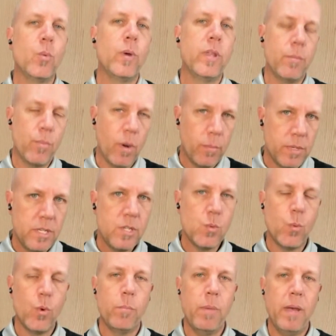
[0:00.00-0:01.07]
where their
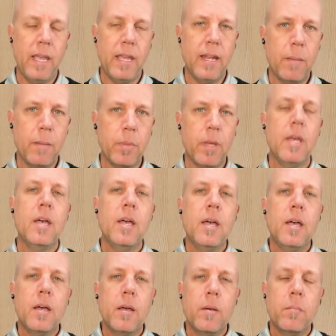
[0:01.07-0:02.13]
properties were paid up,
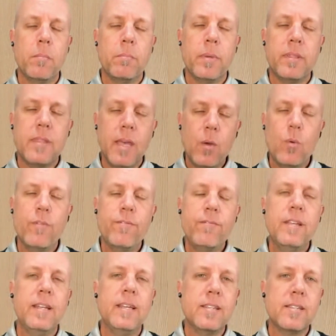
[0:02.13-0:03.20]
but they were
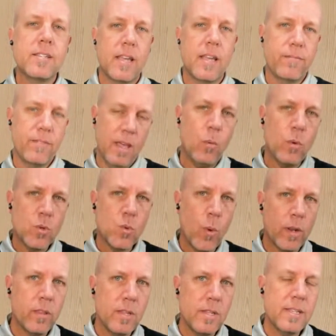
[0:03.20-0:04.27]
feeling safe. And that was
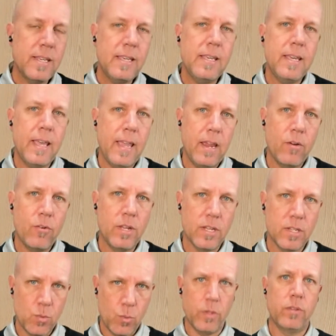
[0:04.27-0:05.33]
one of the key
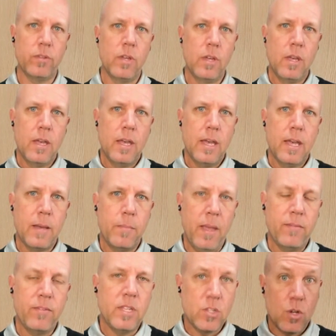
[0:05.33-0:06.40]
areas with
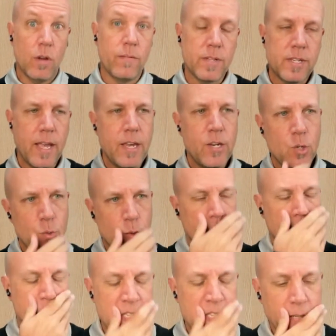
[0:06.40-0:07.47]
having these conversations with
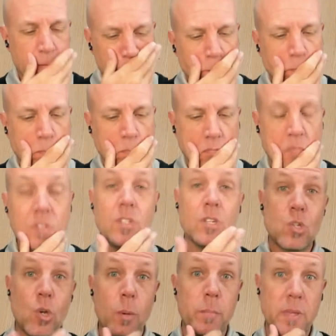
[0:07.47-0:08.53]
him. So
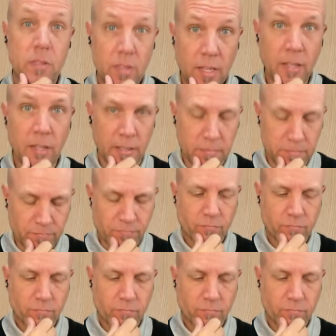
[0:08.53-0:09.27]
this got me thinking,